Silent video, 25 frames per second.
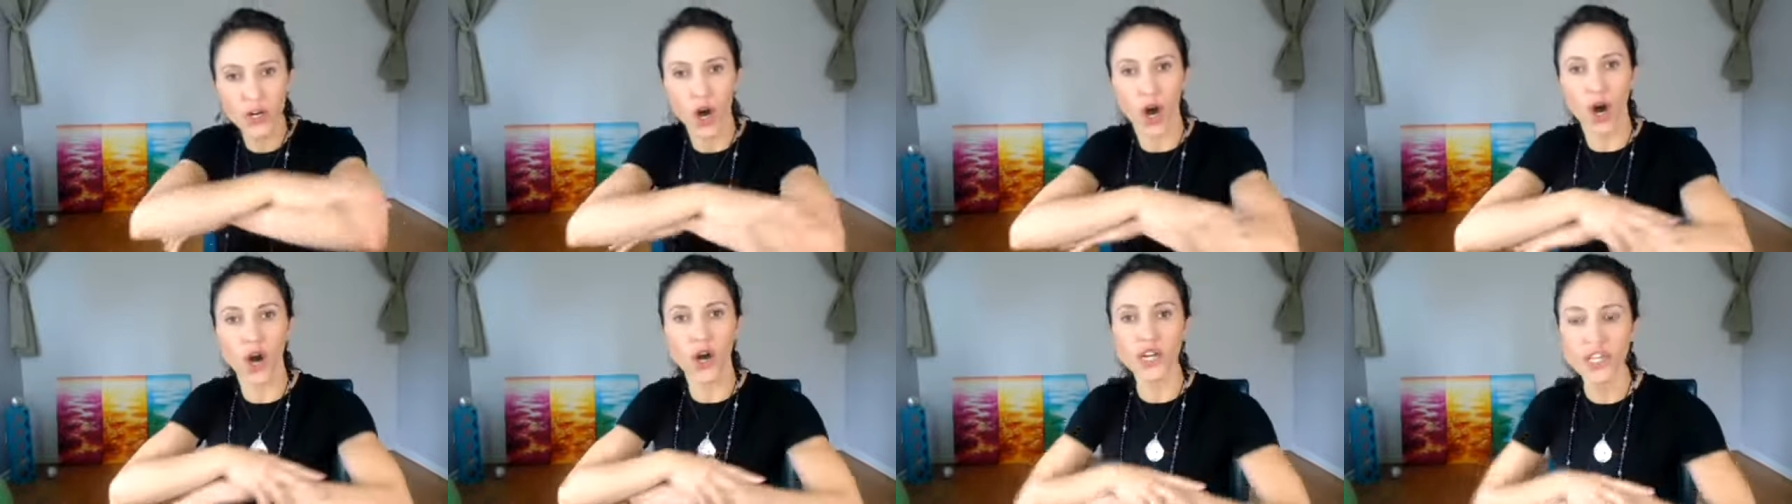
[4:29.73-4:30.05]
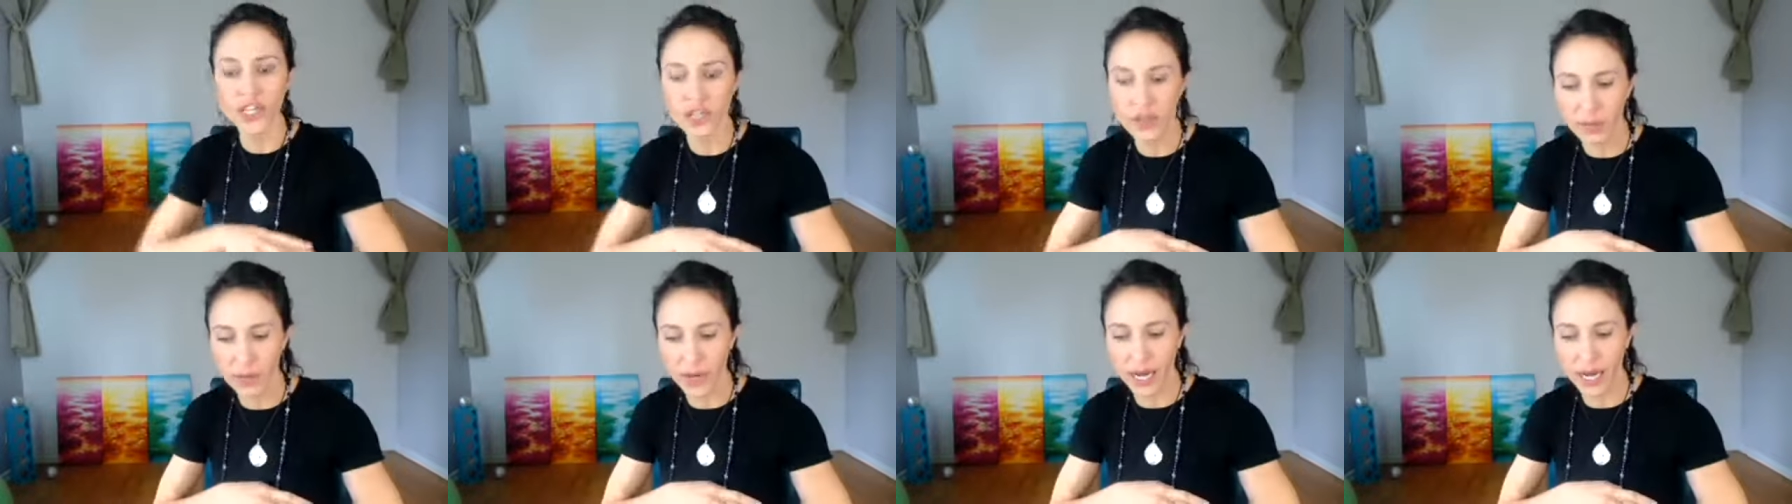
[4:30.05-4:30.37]
on
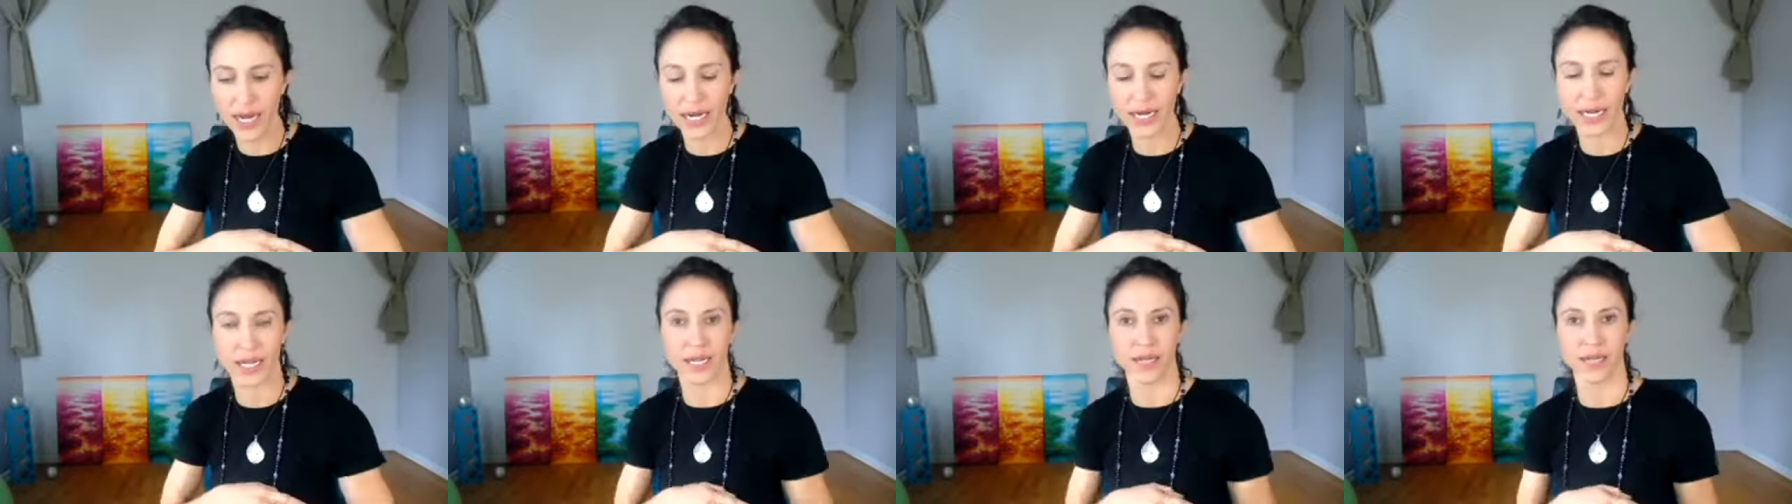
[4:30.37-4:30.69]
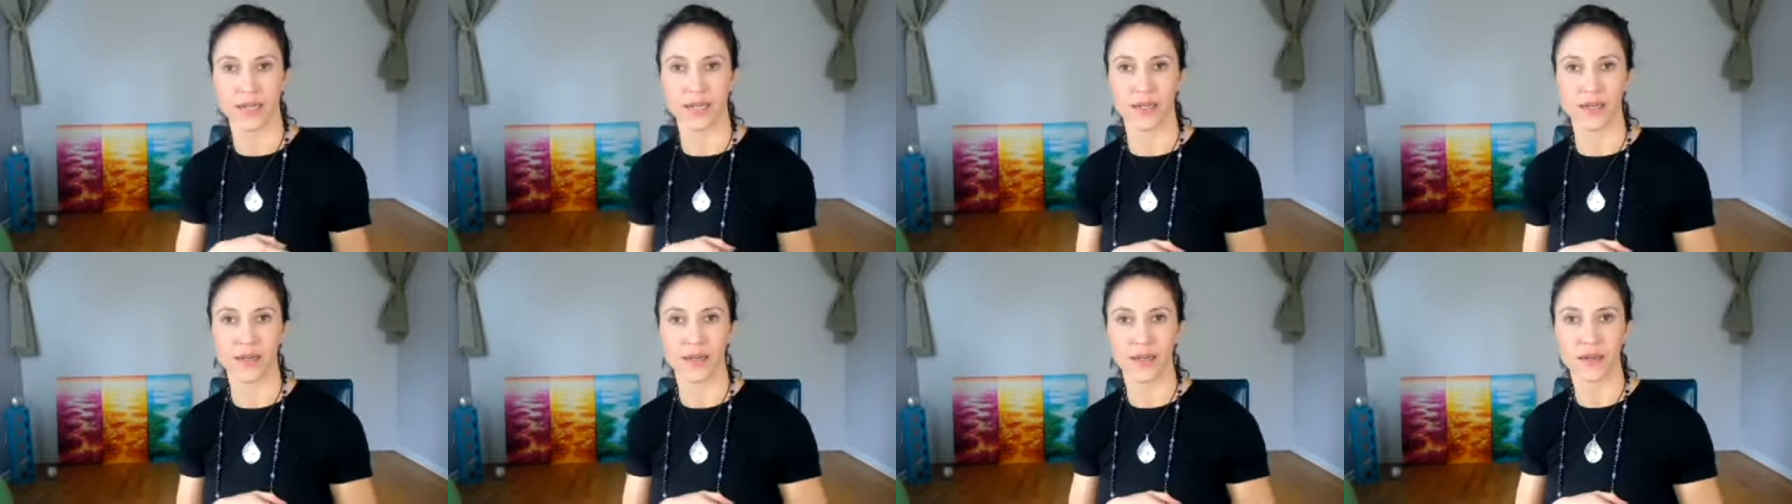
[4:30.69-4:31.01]
your body,
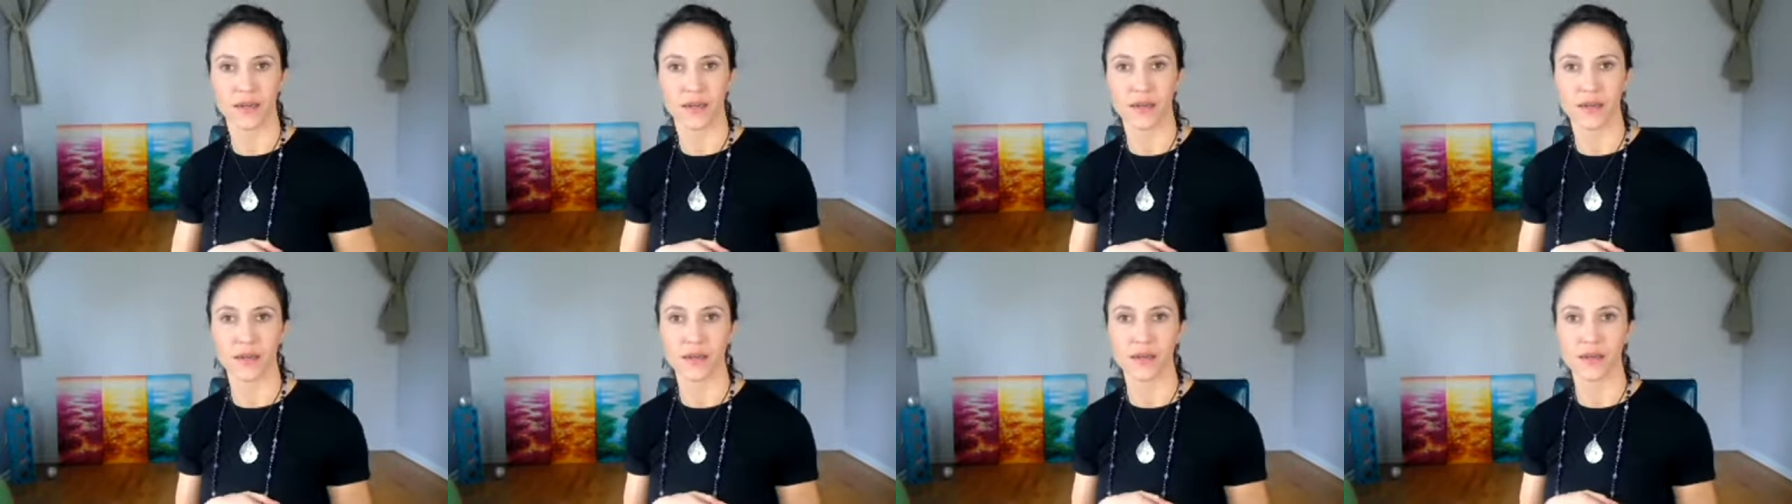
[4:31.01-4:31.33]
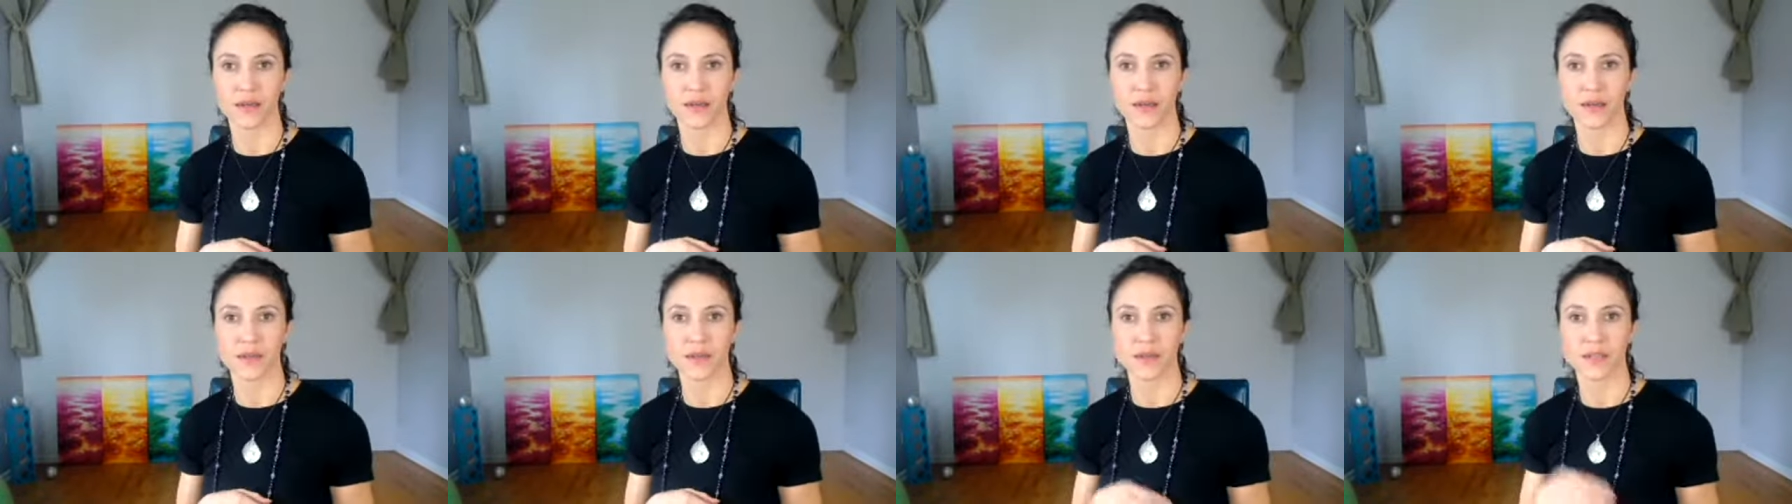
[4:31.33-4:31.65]

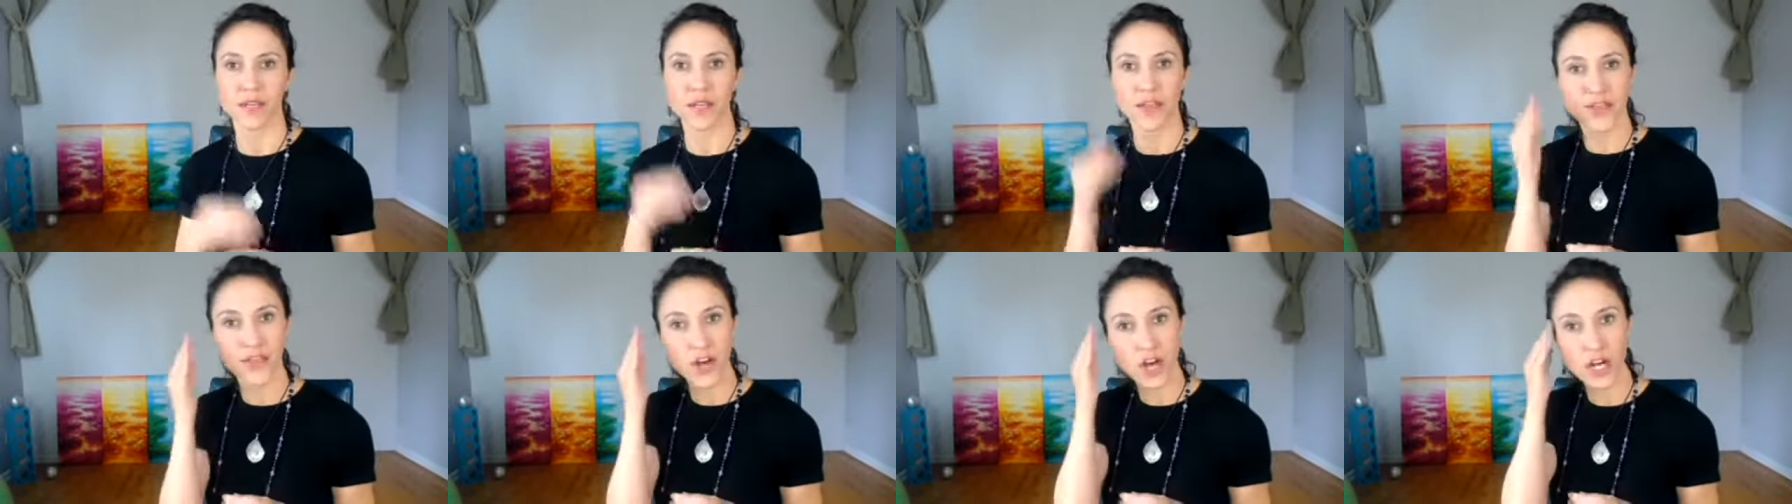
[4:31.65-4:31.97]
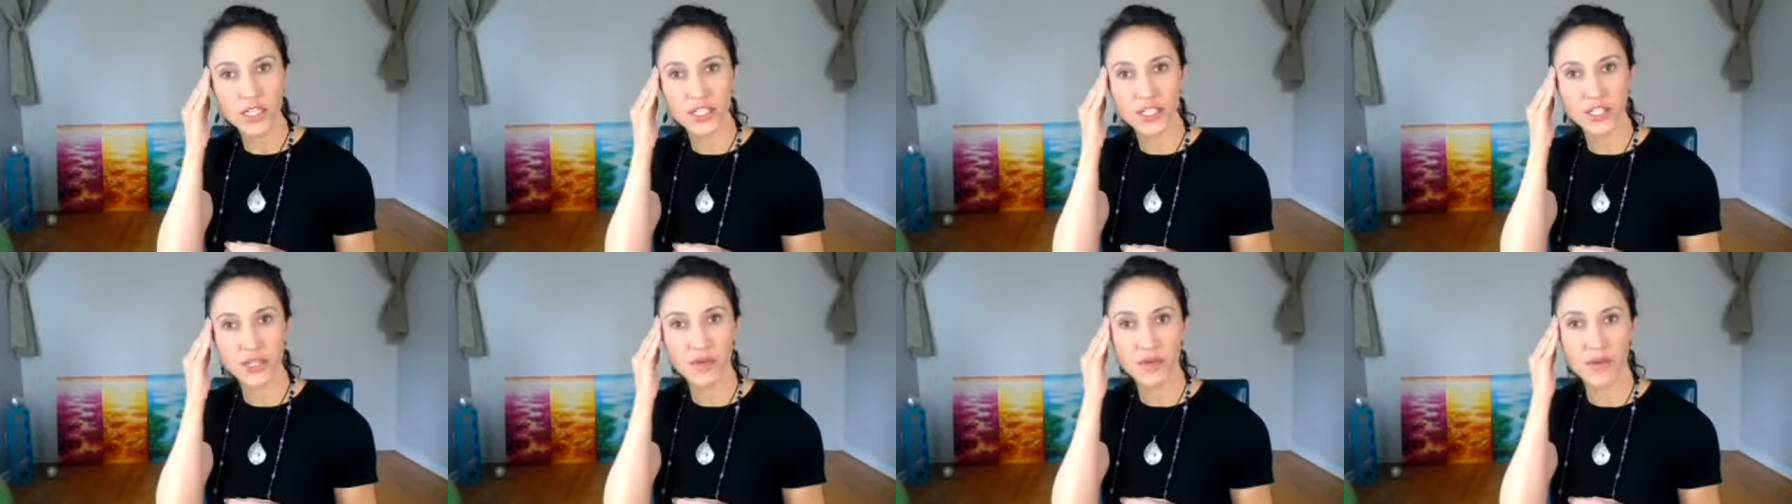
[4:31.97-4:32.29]
the
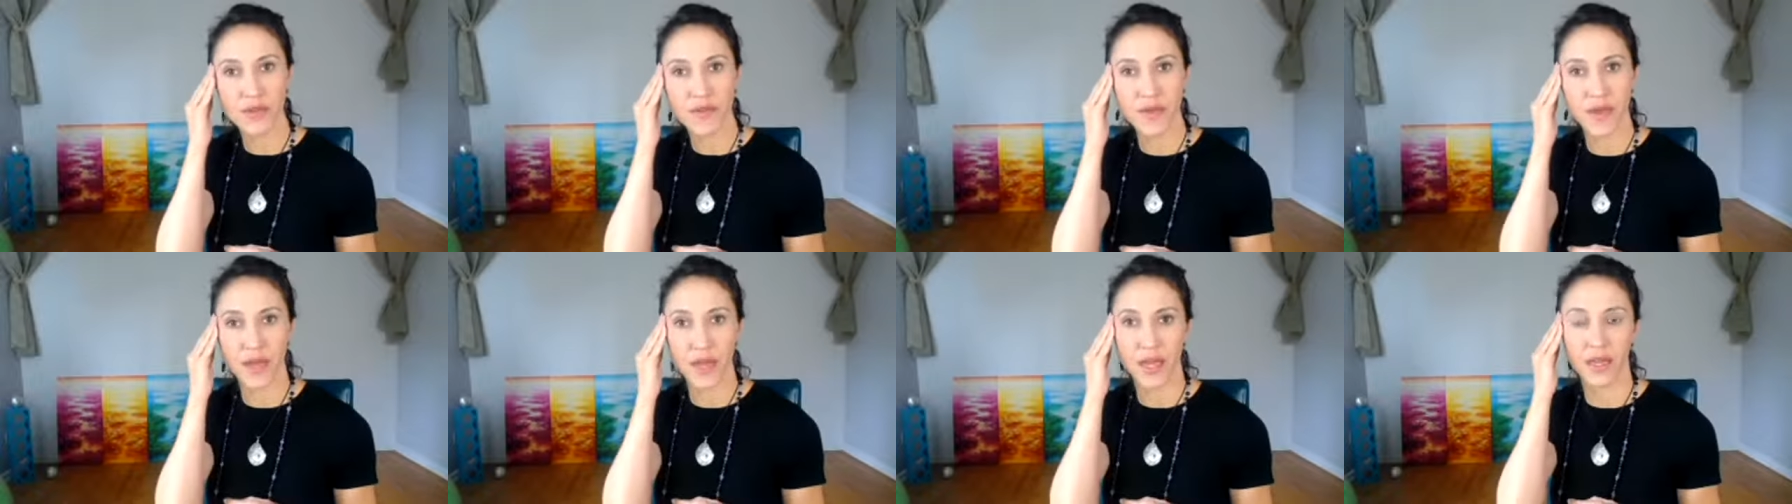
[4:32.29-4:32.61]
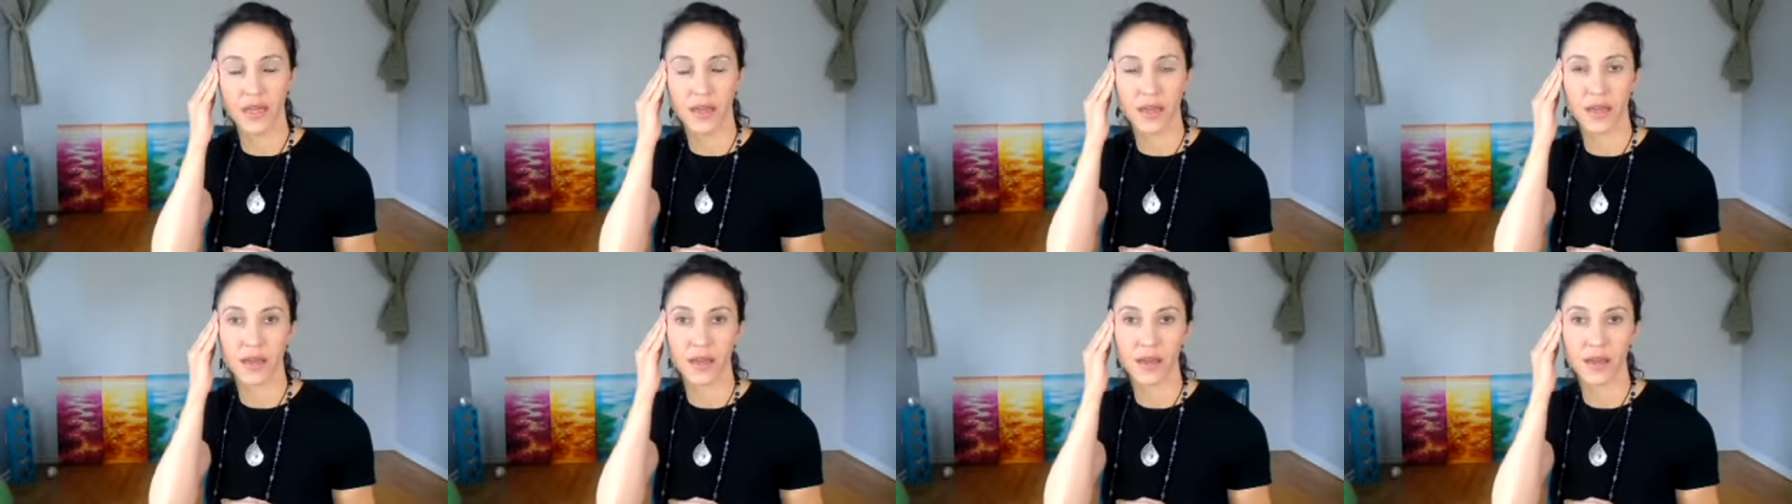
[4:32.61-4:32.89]
thoughts you think,